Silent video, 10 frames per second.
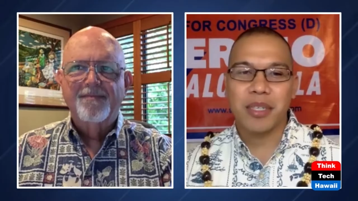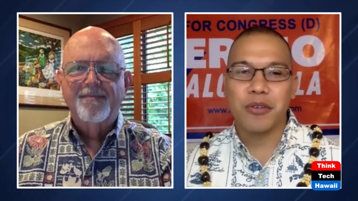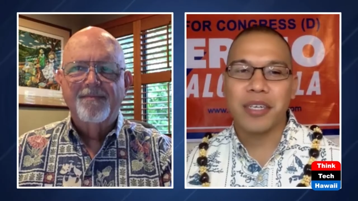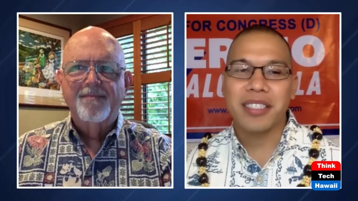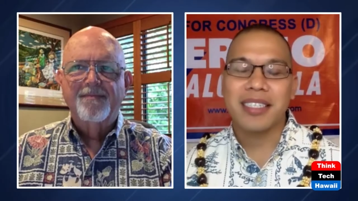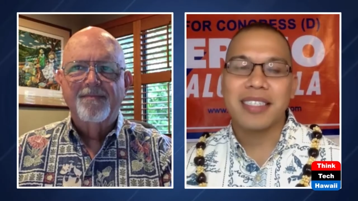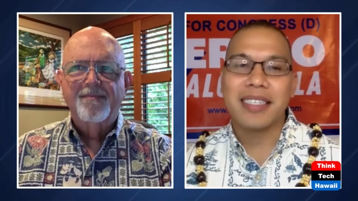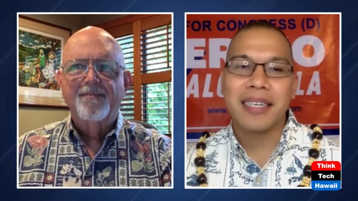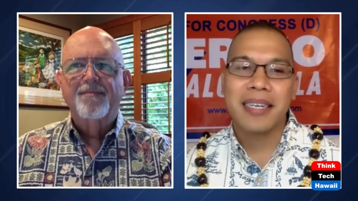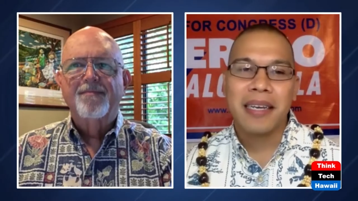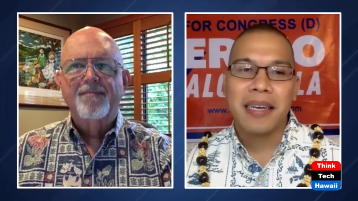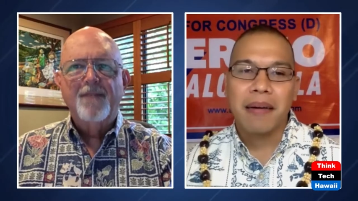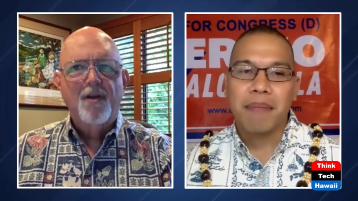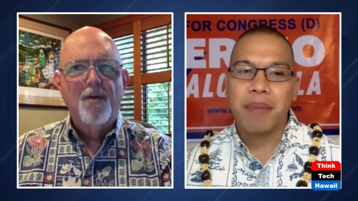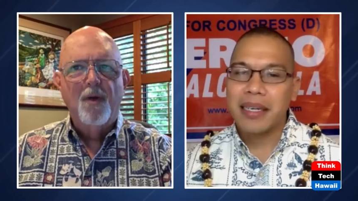Speaker 1: a US citizen.
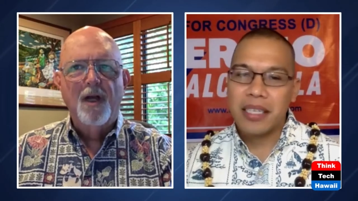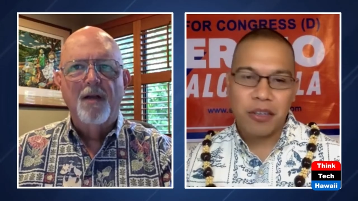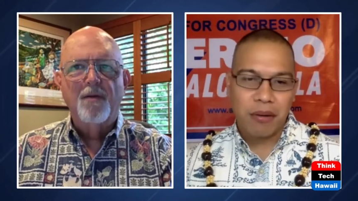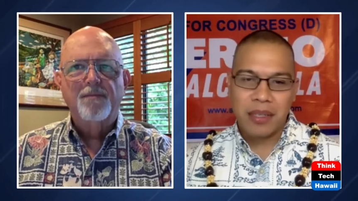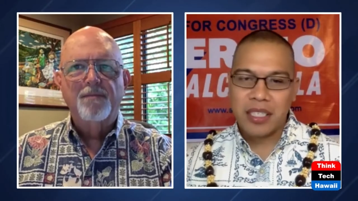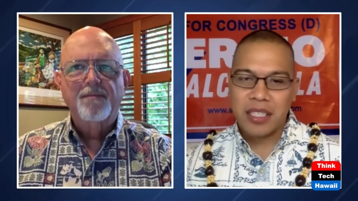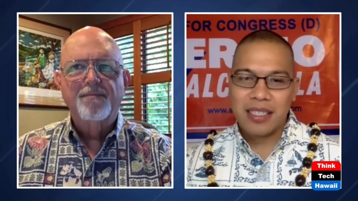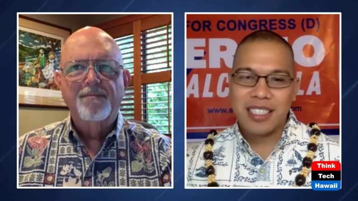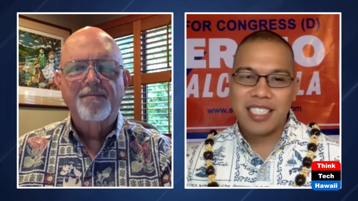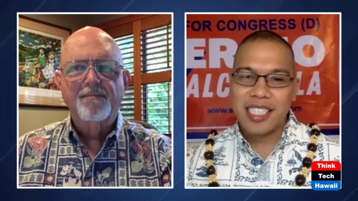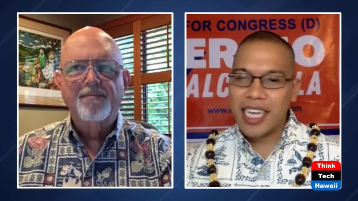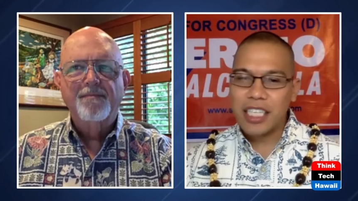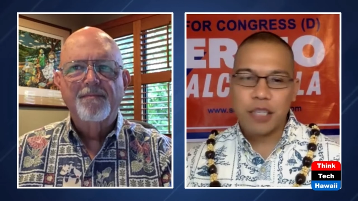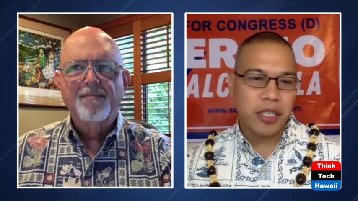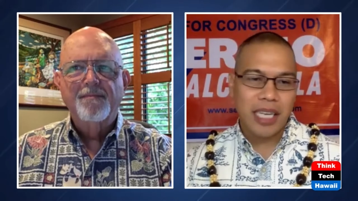But wow. you know, just that
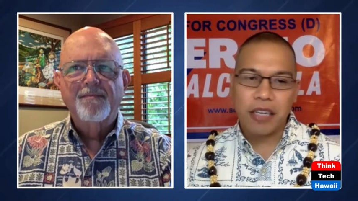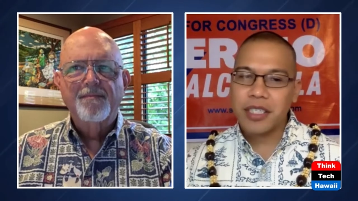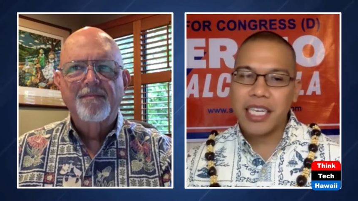experience, I don't